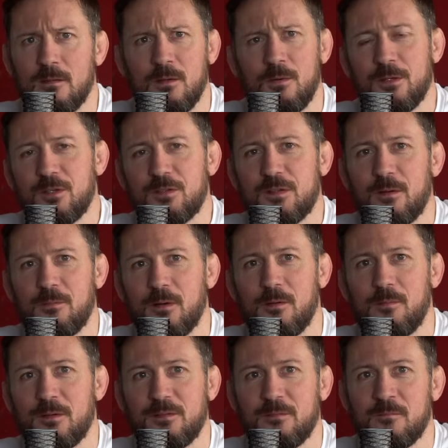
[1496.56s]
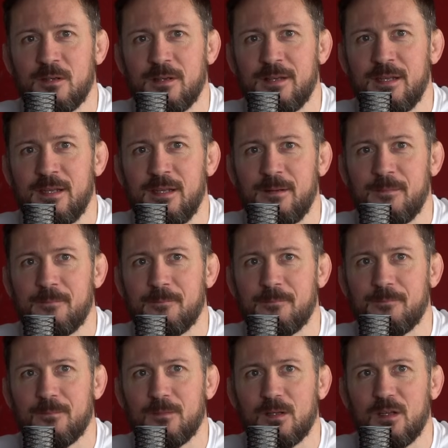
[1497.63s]
I wasn't really
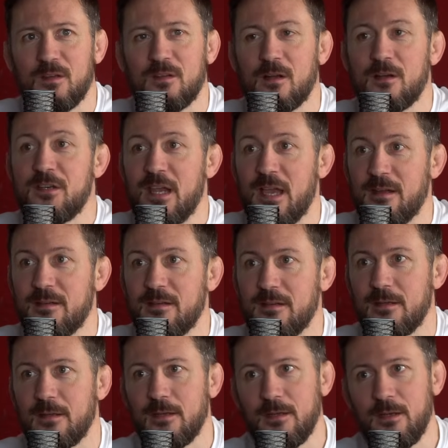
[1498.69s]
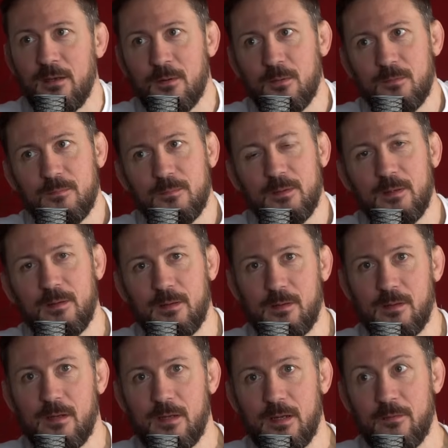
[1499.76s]
concerned yet.
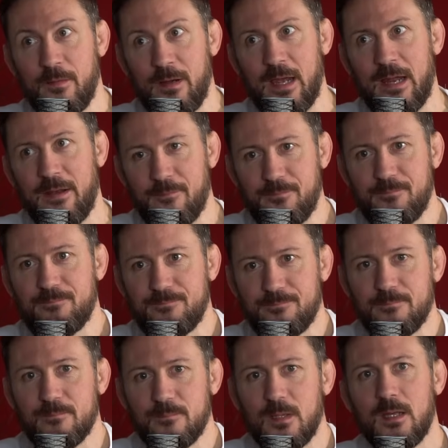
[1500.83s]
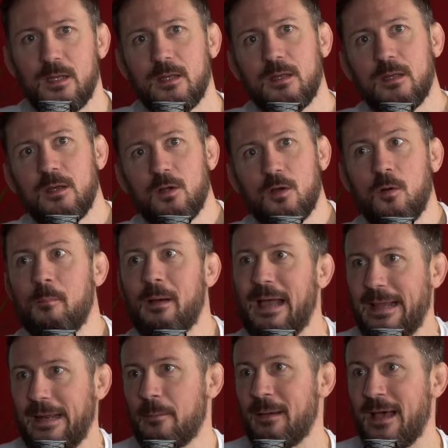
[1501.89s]
If he had have come
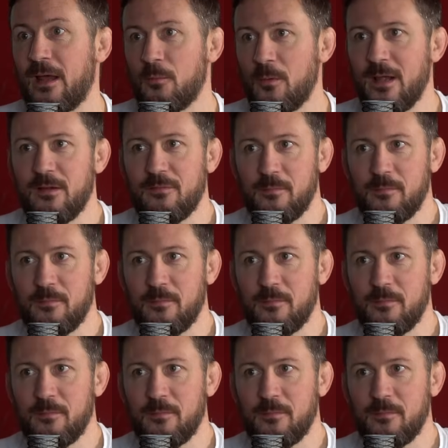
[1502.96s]
back in a bad way